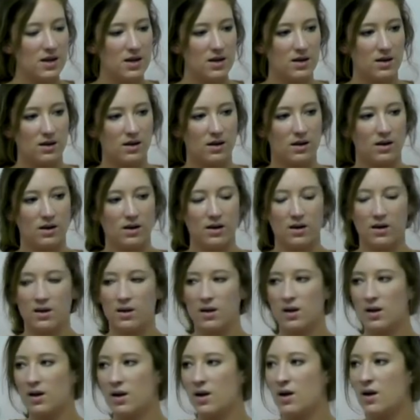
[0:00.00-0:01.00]
here.
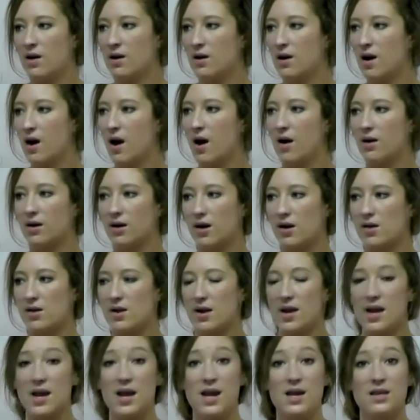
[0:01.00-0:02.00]
Our
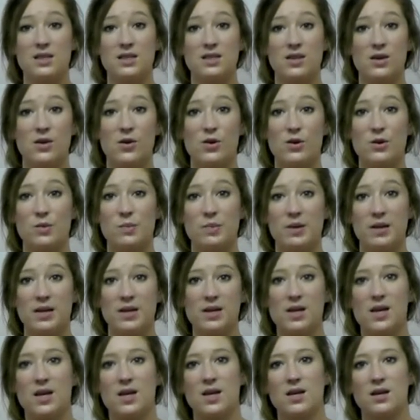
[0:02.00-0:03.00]
other hand's
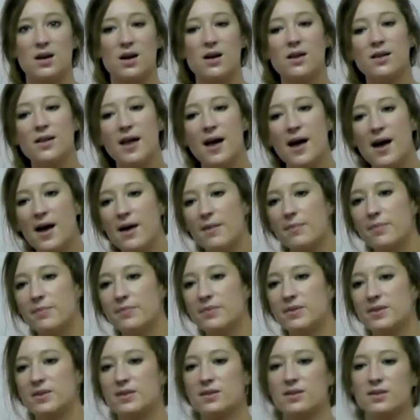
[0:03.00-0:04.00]
open in our
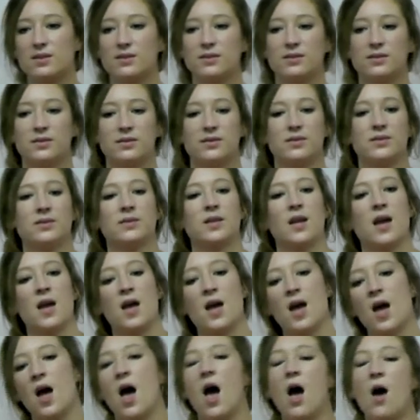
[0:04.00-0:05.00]
laps.
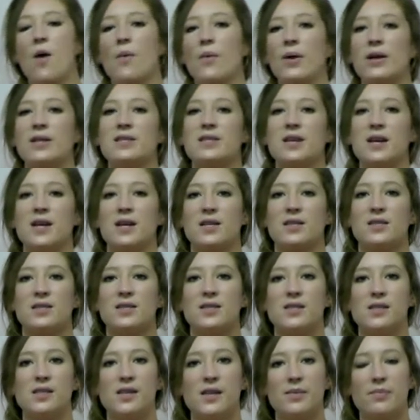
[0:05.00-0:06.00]
We take a
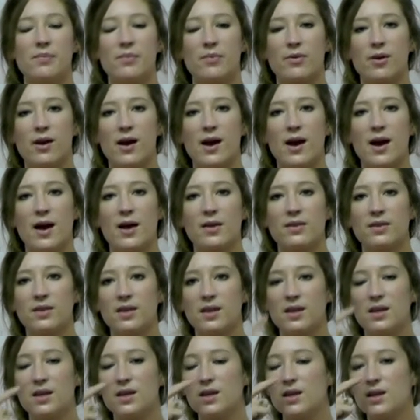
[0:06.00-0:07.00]
deep
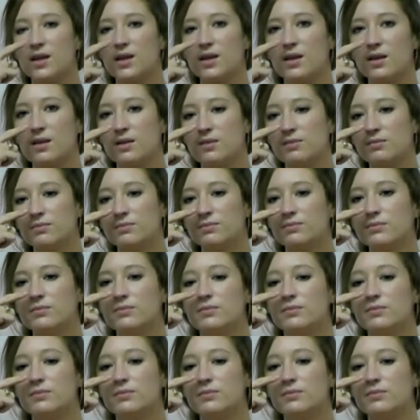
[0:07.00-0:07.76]
breath in